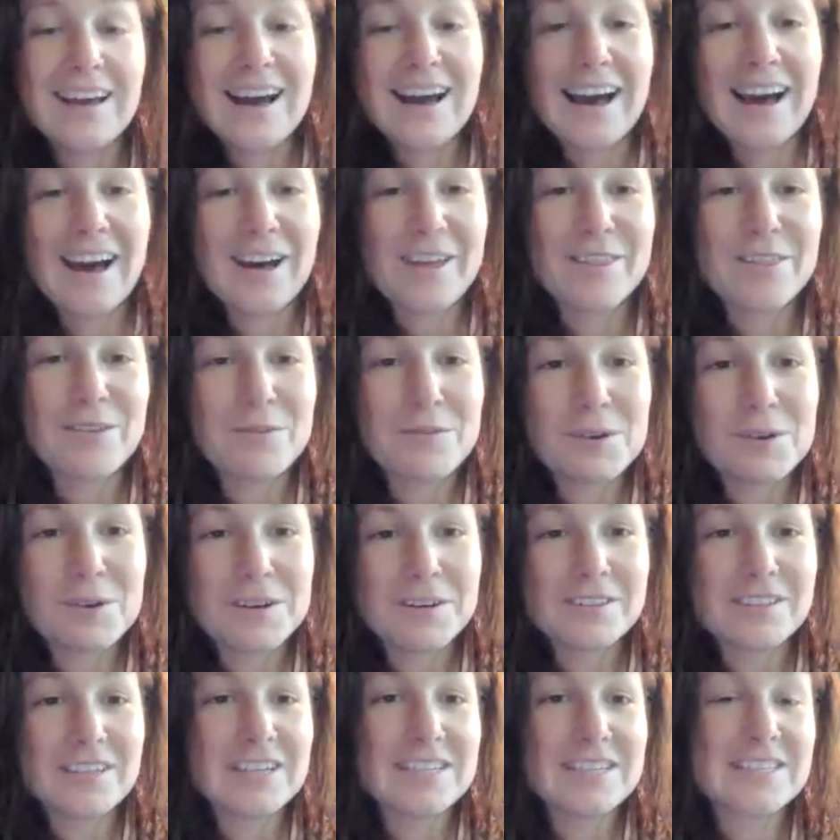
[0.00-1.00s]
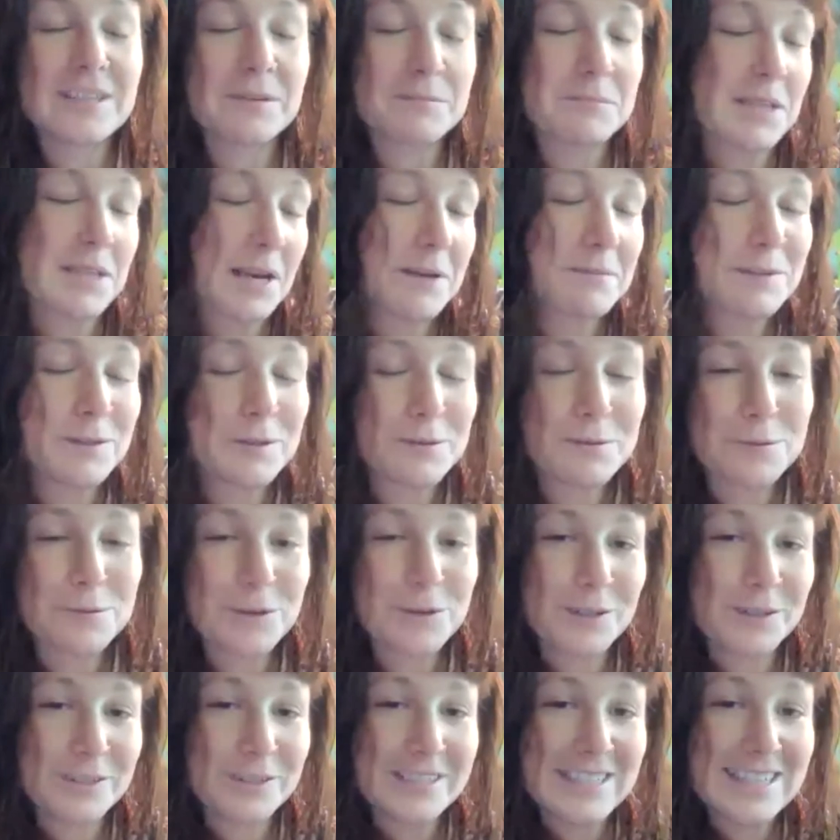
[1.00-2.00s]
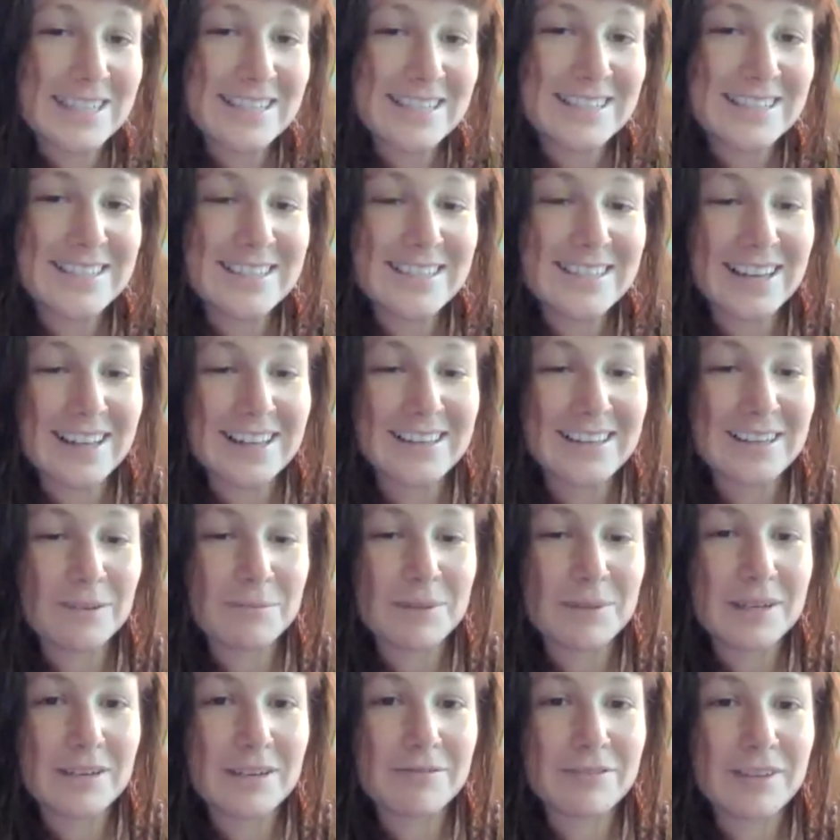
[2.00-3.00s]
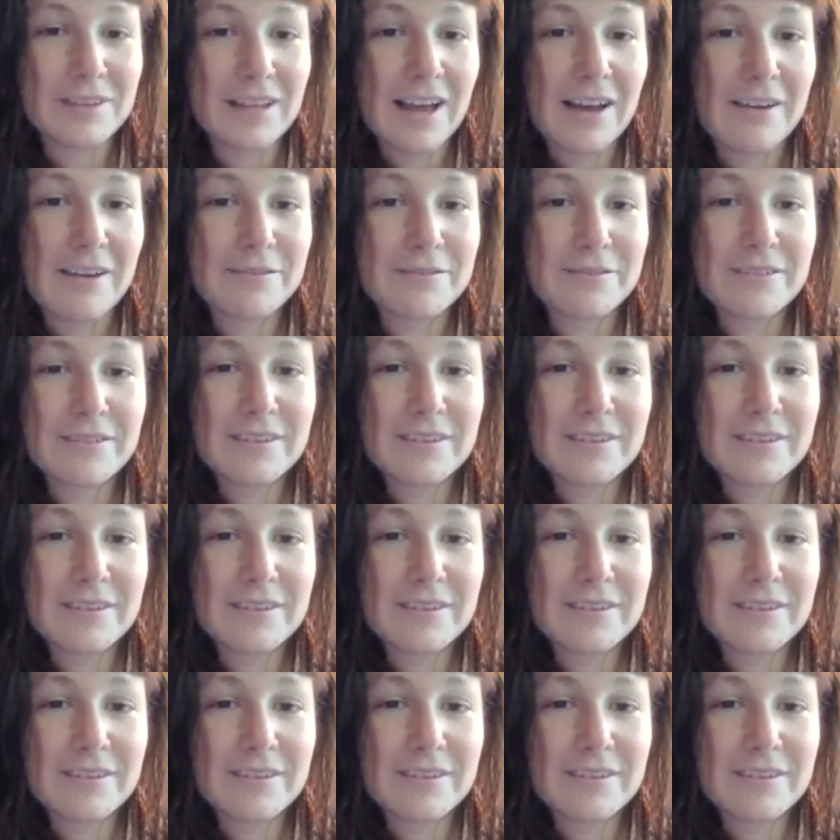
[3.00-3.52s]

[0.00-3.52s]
uh, the world because sometimes the world needs a little bit of love